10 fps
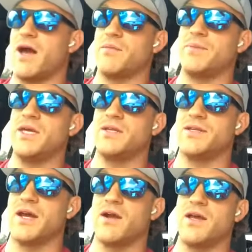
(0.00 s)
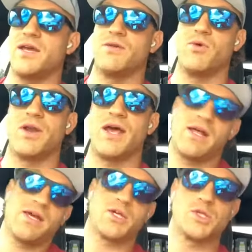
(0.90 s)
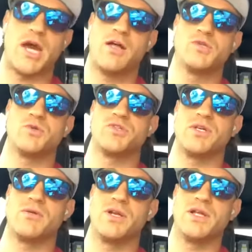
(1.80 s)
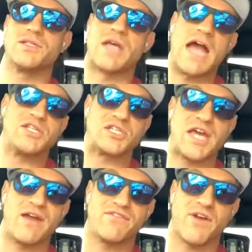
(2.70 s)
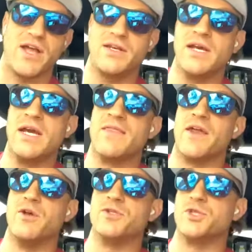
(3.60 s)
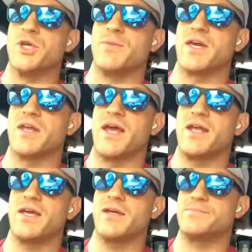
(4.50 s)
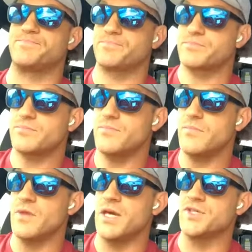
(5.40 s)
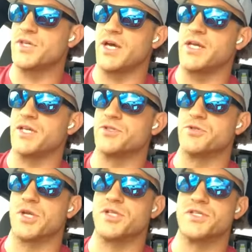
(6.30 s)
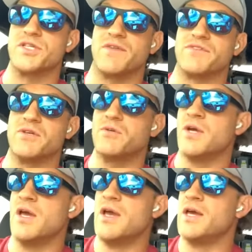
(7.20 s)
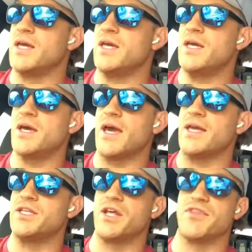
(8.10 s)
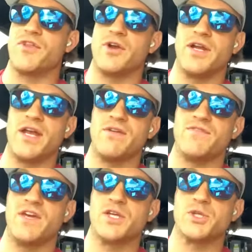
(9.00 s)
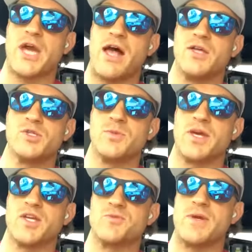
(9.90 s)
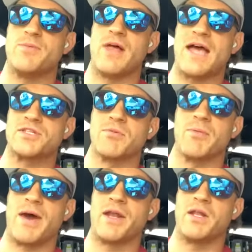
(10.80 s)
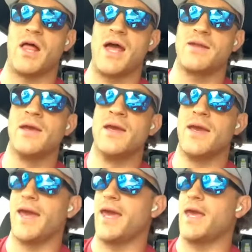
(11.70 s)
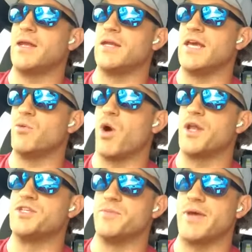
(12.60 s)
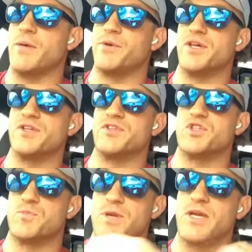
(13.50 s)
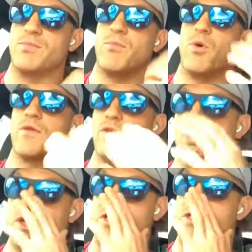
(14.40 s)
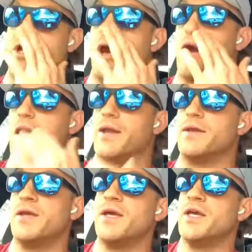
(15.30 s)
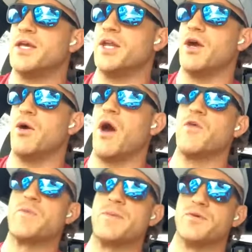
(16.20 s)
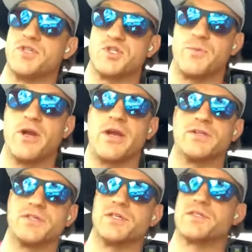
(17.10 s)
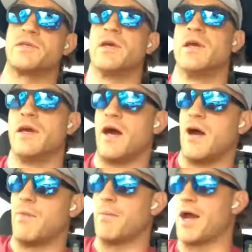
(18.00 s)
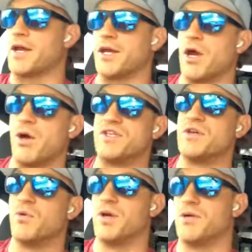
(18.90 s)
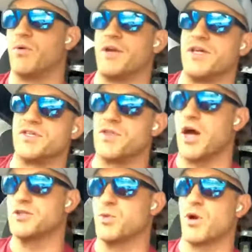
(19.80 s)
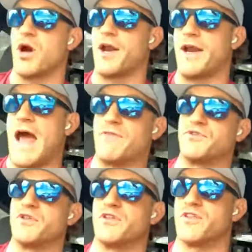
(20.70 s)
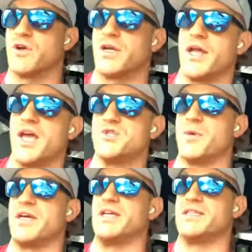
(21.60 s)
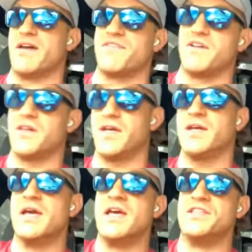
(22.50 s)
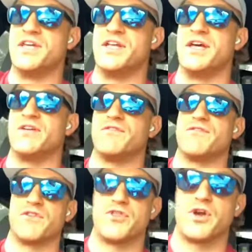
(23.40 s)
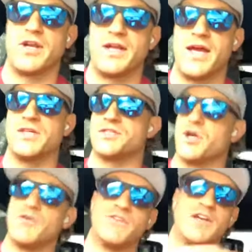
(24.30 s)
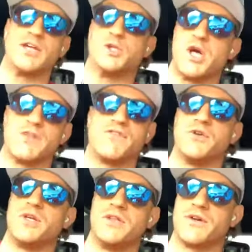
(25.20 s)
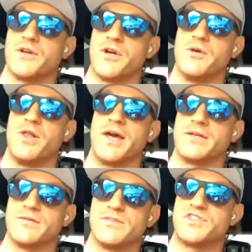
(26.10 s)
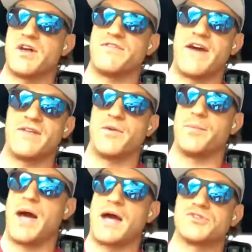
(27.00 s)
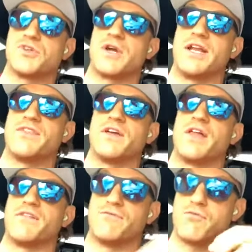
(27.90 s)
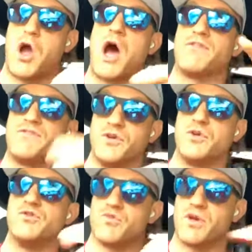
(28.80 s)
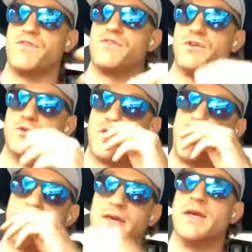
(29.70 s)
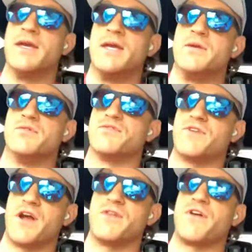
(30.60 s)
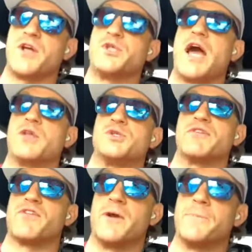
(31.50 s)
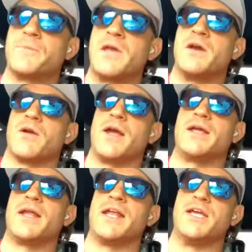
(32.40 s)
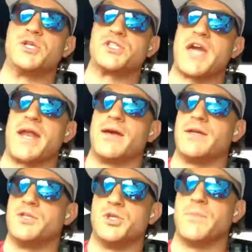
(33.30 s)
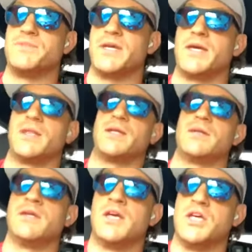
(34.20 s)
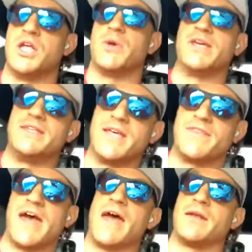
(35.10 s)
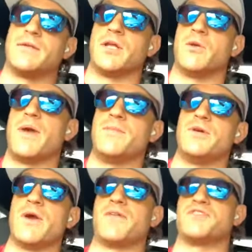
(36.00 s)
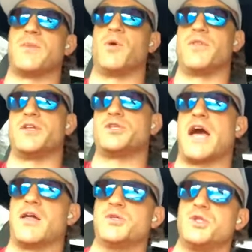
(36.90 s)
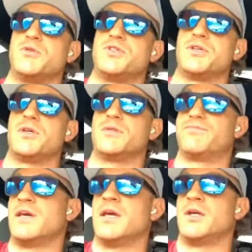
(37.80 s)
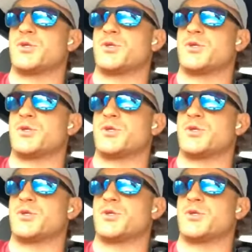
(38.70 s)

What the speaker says: cut out meat and dairy and whatnot. I like a challenge. We'll see what it is. I just had a friend that owns a gym in Connecticut. He does nutrition stuff too. He did a 30-day vegan challenge because people ask him about it a lot, and he wanted to be able to speak more than just on, you know, other people's experiences. I'm not going to go into what his thoughts were on it after the 30 days, but he definitely did it for 30 days. No vegan junk food either. No, like, stuff out of a box or anything, like raw foods, real foods only. It was very, very challenging for him, right? And he just kind of jumped in and, you know, he did that. You know, maybe you have someone that challenged you to